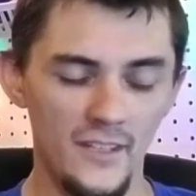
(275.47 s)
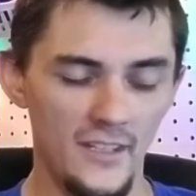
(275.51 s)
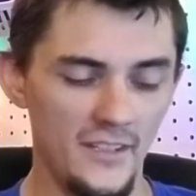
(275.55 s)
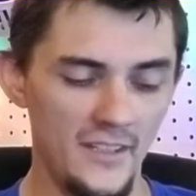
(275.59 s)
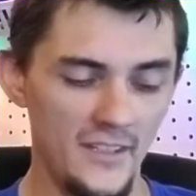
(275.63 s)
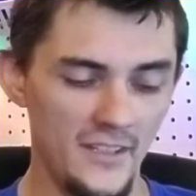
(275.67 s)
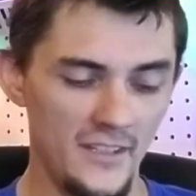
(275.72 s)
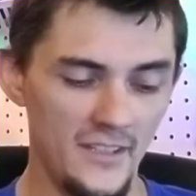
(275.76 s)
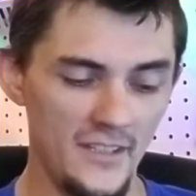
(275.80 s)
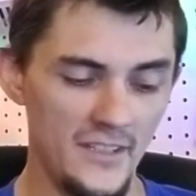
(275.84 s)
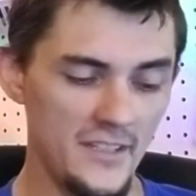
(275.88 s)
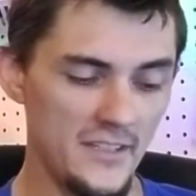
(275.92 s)

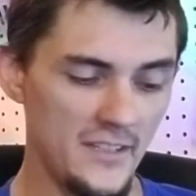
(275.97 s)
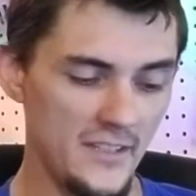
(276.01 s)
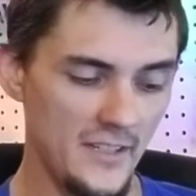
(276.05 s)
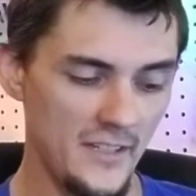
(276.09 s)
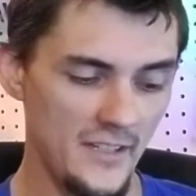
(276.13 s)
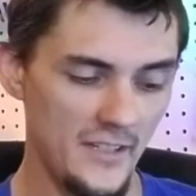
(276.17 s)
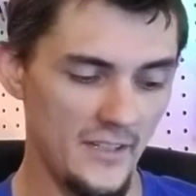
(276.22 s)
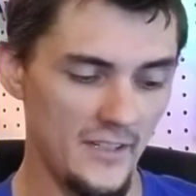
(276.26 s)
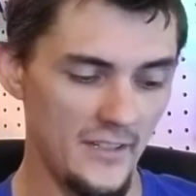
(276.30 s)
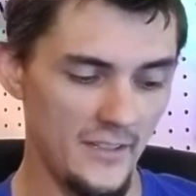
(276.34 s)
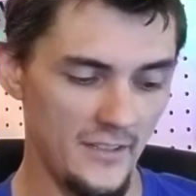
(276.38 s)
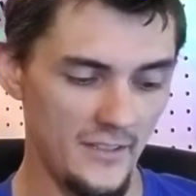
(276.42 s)
this
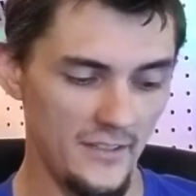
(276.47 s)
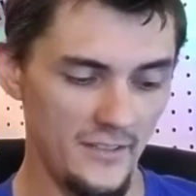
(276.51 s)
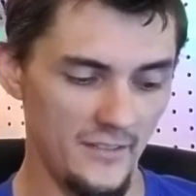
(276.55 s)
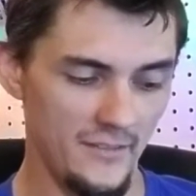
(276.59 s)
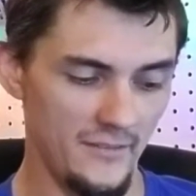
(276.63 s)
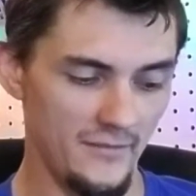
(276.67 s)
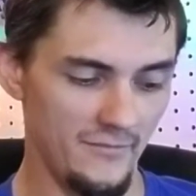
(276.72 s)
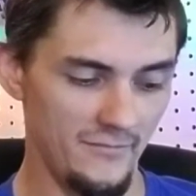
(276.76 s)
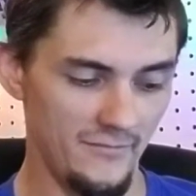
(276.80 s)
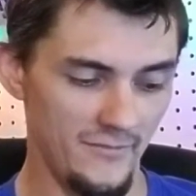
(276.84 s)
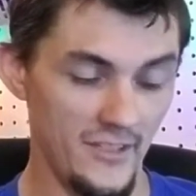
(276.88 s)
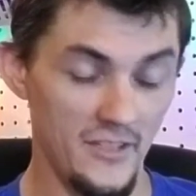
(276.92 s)

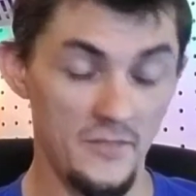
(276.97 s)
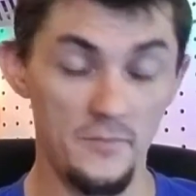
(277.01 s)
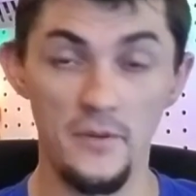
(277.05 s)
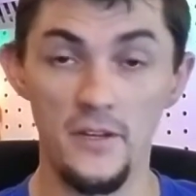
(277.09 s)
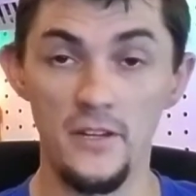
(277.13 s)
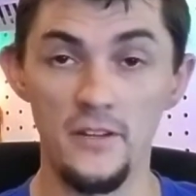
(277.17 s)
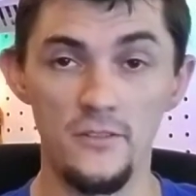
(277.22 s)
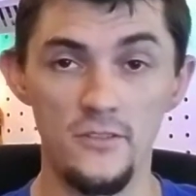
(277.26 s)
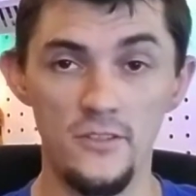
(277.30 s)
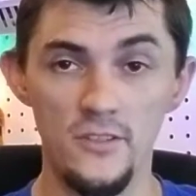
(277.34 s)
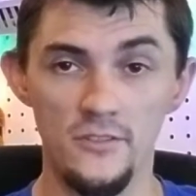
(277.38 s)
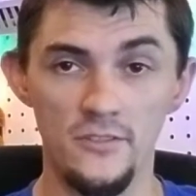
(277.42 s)

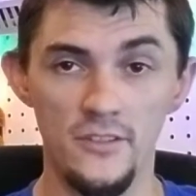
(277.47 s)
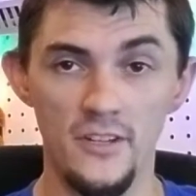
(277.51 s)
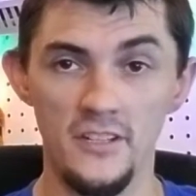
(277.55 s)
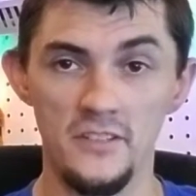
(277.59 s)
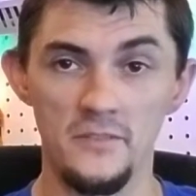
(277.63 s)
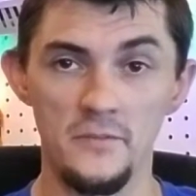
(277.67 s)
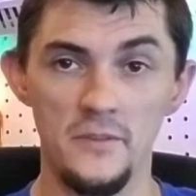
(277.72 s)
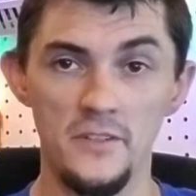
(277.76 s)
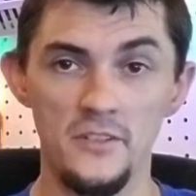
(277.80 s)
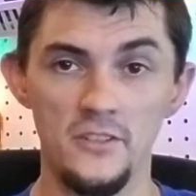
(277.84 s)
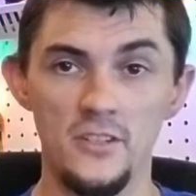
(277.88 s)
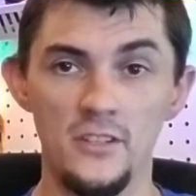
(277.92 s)
Peugeot
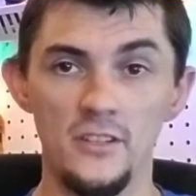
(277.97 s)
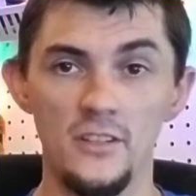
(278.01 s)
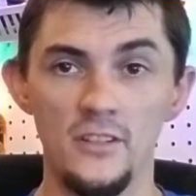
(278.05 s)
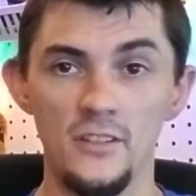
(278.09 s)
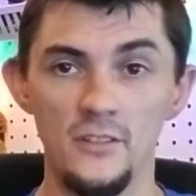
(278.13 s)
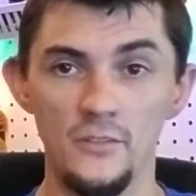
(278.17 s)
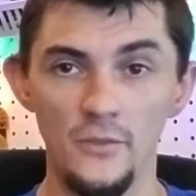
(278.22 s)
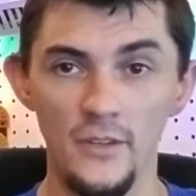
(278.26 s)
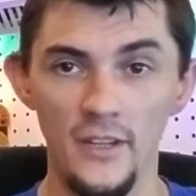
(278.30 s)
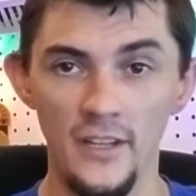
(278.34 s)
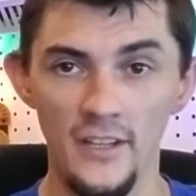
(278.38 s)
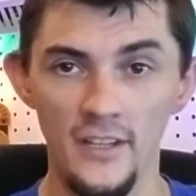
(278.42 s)
transmission though,
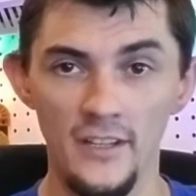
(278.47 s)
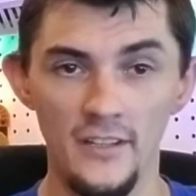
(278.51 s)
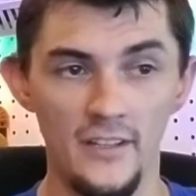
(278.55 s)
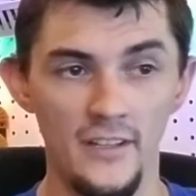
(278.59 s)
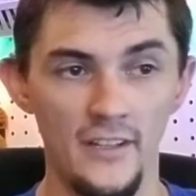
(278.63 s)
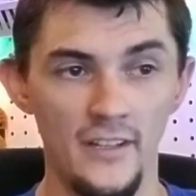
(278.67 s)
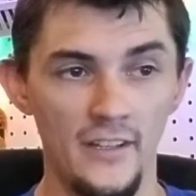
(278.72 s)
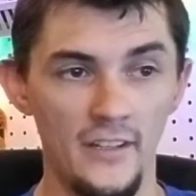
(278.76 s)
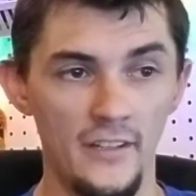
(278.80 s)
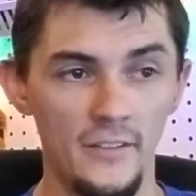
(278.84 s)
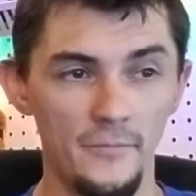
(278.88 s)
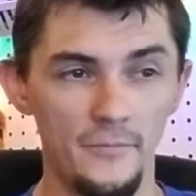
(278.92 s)
we had
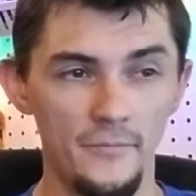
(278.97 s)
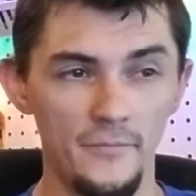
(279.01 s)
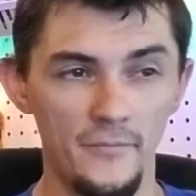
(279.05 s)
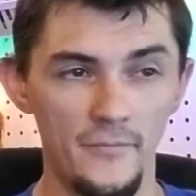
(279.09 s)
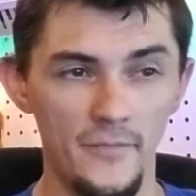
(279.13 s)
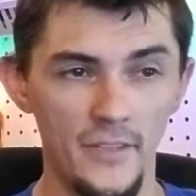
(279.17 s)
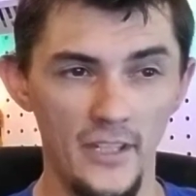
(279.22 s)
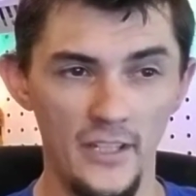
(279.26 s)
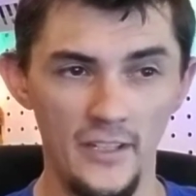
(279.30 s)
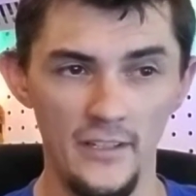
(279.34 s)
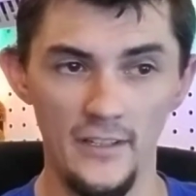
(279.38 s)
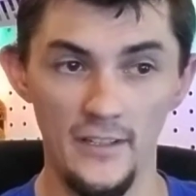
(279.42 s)

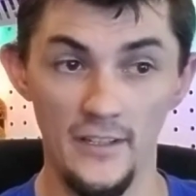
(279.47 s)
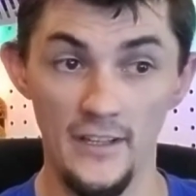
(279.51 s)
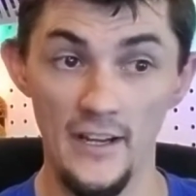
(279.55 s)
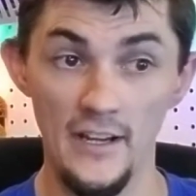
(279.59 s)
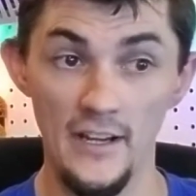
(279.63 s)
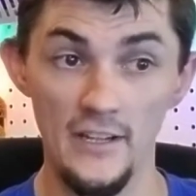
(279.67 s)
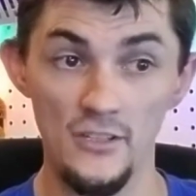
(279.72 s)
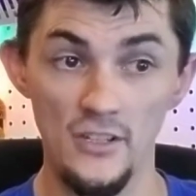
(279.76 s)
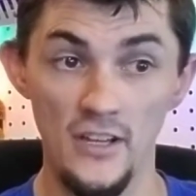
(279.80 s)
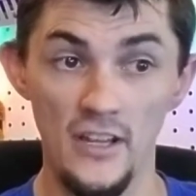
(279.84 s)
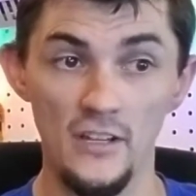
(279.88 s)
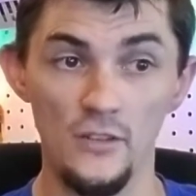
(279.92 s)
it
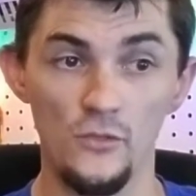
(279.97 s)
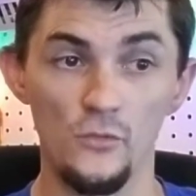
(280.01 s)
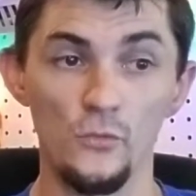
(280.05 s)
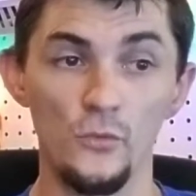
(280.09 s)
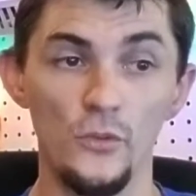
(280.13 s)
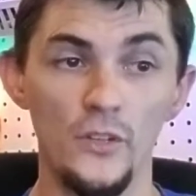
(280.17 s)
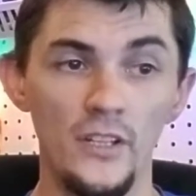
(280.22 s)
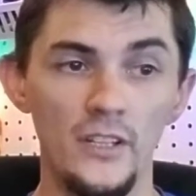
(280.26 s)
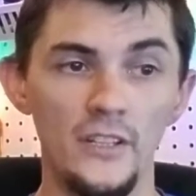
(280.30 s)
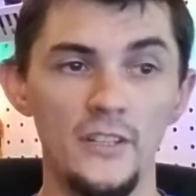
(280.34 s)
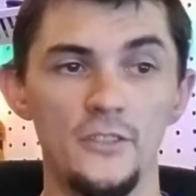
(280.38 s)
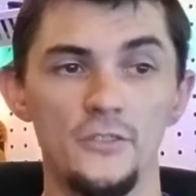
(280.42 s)
actually had a
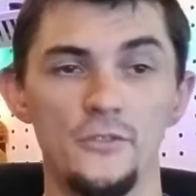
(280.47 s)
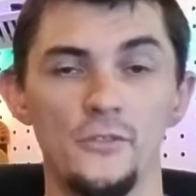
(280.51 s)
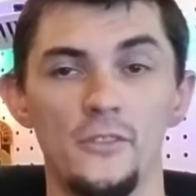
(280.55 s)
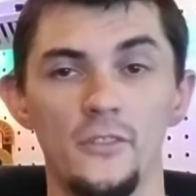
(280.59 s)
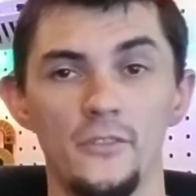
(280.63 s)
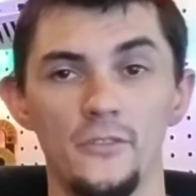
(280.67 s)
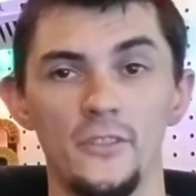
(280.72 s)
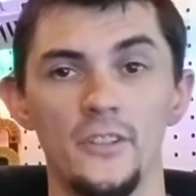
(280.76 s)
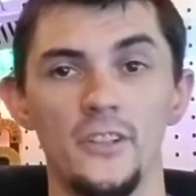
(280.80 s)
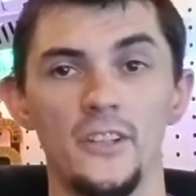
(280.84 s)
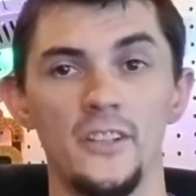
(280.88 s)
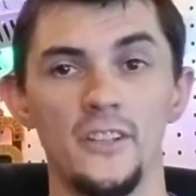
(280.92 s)
really short
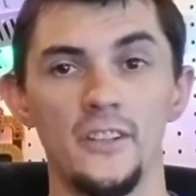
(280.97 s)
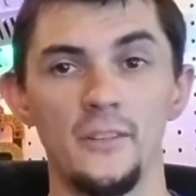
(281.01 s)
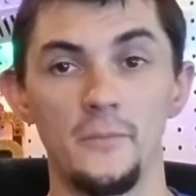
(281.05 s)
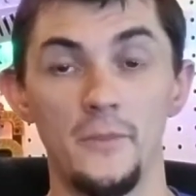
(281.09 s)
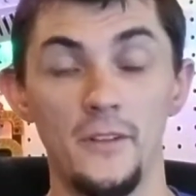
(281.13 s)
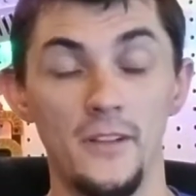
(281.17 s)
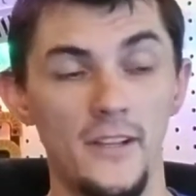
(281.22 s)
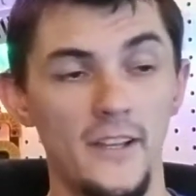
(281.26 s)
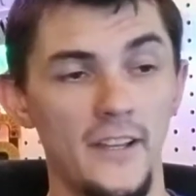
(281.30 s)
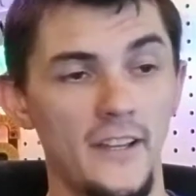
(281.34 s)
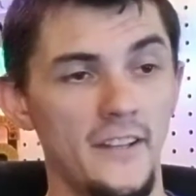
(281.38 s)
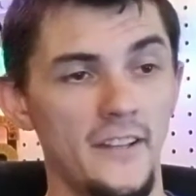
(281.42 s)
run. I'm
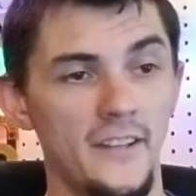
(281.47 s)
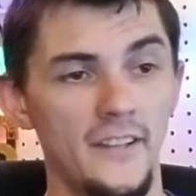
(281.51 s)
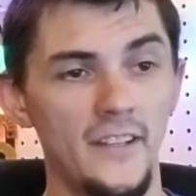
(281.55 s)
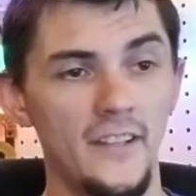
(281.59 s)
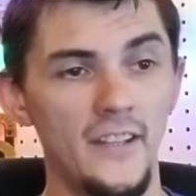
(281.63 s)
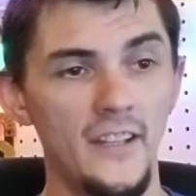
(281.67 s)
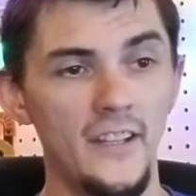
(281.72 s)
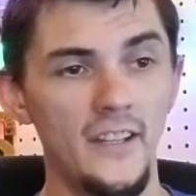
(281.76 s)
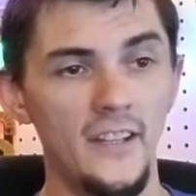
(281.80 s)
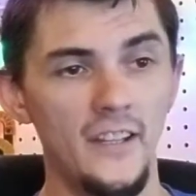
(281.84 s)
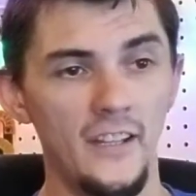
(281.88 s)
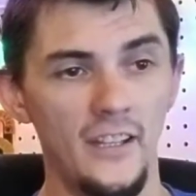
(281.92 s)
glad,
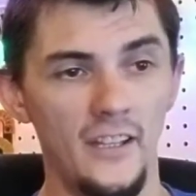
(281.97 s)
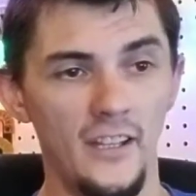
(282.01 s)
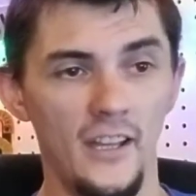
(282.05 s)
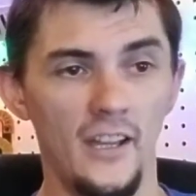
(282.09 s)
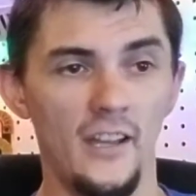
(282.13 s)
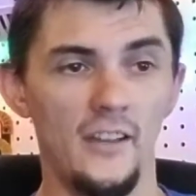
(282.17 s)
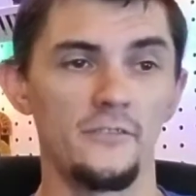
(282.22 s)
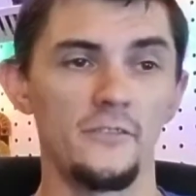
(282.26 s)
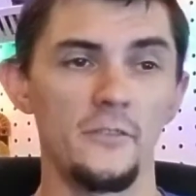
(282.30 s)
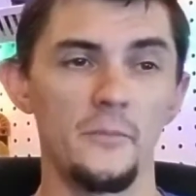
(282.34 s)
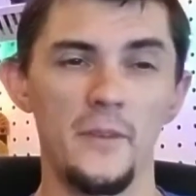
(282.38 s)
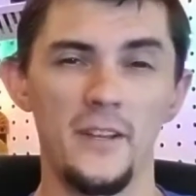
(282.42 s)

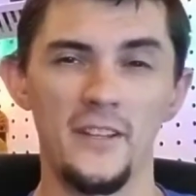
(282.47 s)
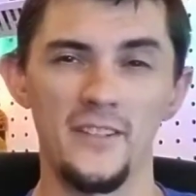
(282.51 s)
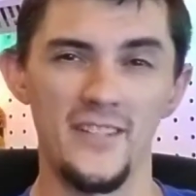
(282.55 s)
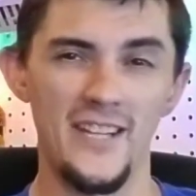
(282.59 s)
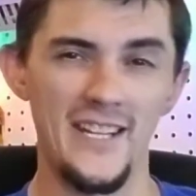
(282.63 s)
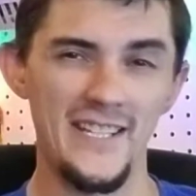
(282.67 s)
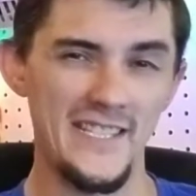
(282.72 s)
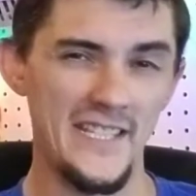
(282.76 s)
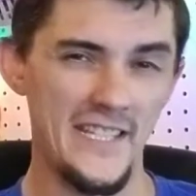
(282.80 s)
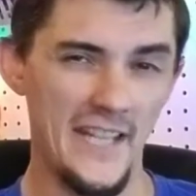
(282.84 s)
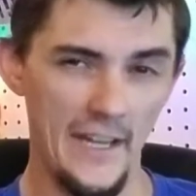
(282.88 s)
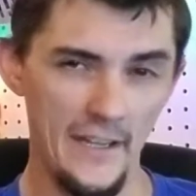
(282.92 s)
from about
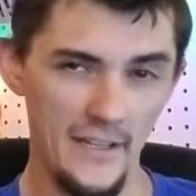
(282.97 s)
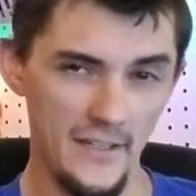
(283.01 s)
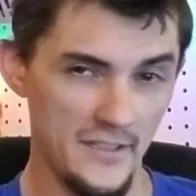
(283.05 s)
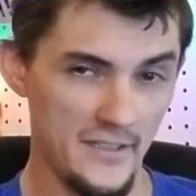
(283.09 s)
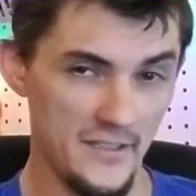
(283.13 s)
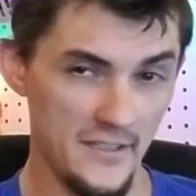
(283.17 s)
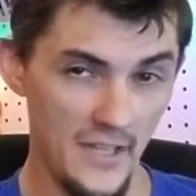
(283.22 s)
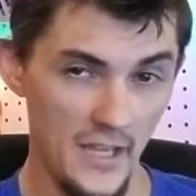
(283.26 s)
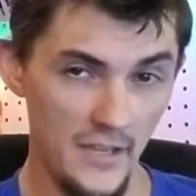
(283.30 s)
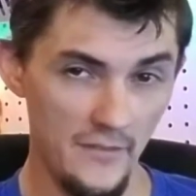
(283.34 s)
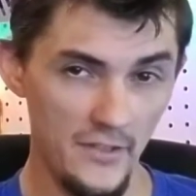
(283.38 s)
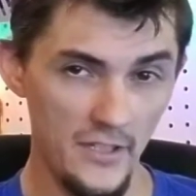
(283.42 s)

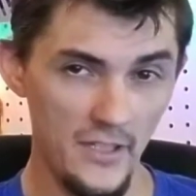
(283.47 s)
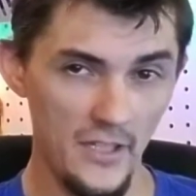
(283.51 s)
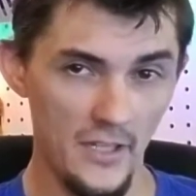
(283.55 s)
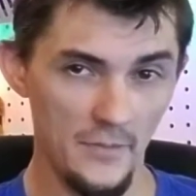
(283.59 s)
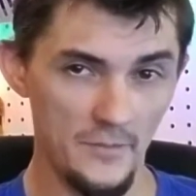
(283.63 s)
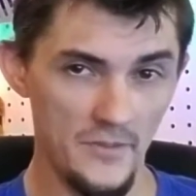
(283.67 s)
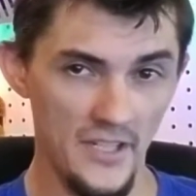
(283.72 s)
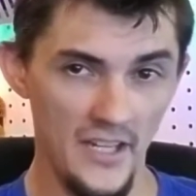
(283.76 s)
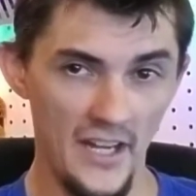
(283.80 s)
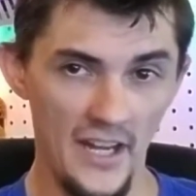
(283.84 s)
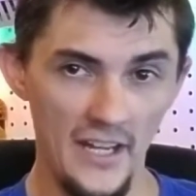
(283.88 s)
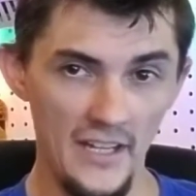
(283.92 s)
1987 up
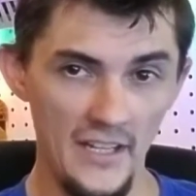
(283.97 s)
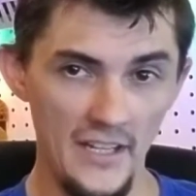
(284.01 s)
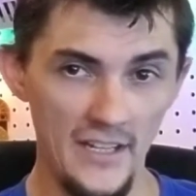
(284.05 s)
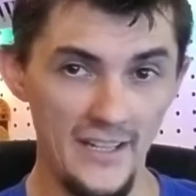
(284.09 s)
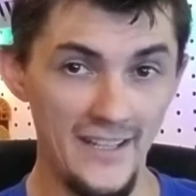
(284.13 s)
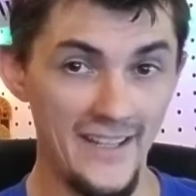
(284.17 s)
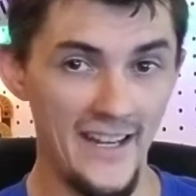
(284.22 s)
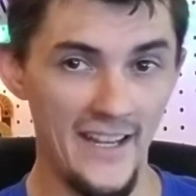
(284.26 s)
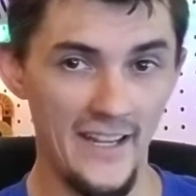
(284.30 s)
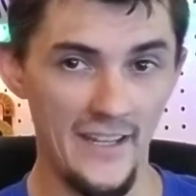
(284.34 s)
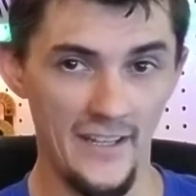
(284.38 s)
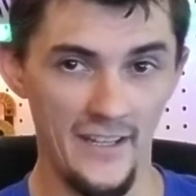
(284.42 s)
to 89.